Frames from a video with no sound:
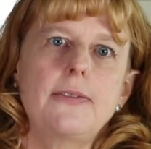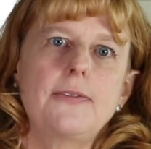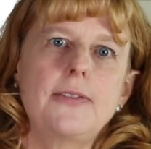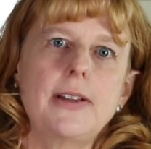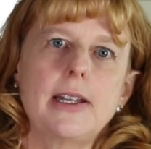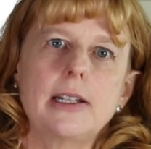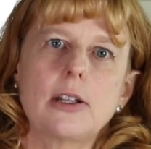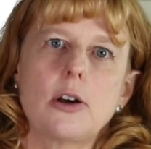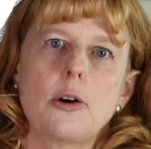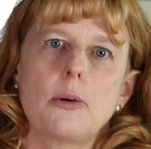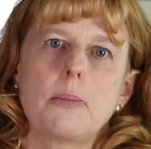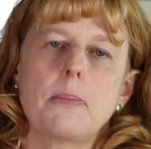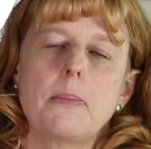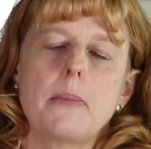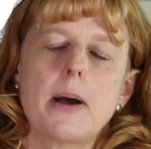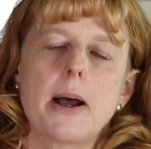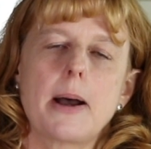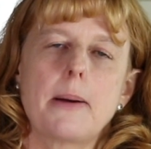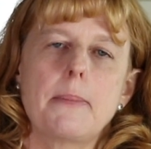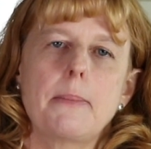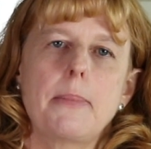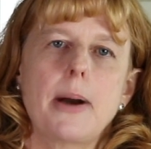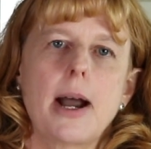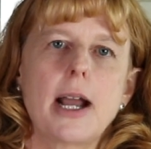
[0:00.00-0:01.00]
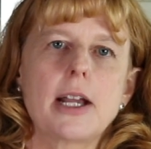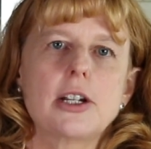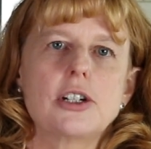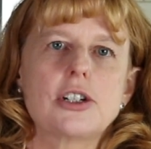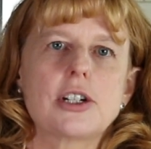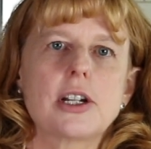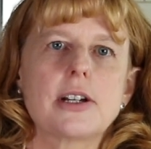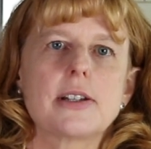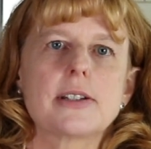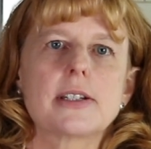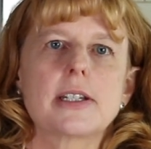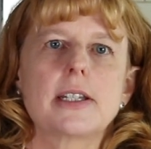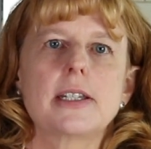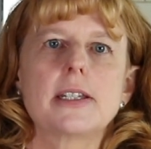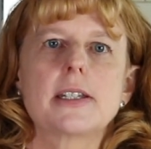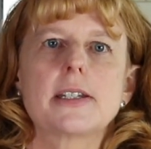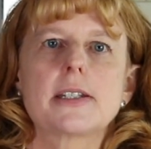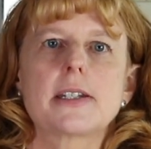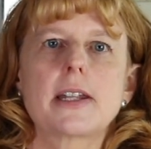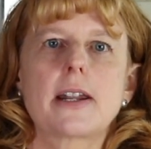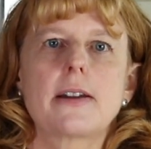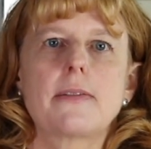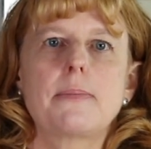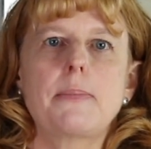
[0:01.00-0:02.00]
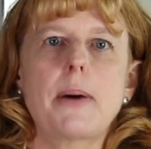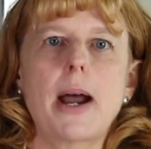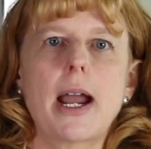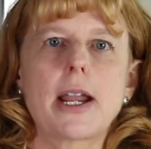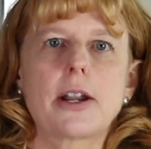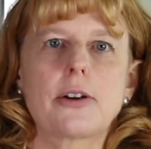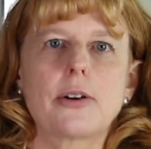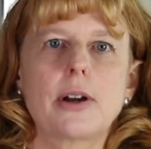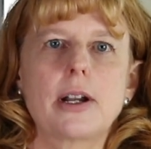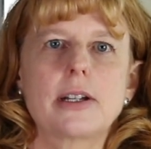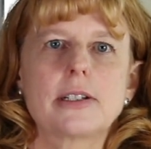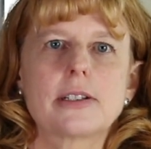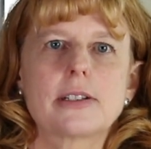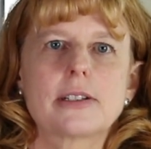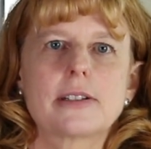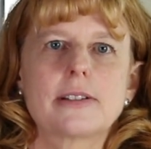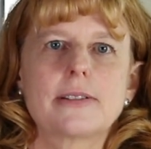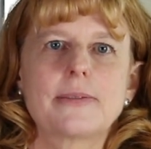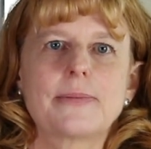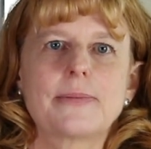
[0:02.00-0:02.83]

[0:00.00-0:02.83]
phyllo pie shells instead of pie crust.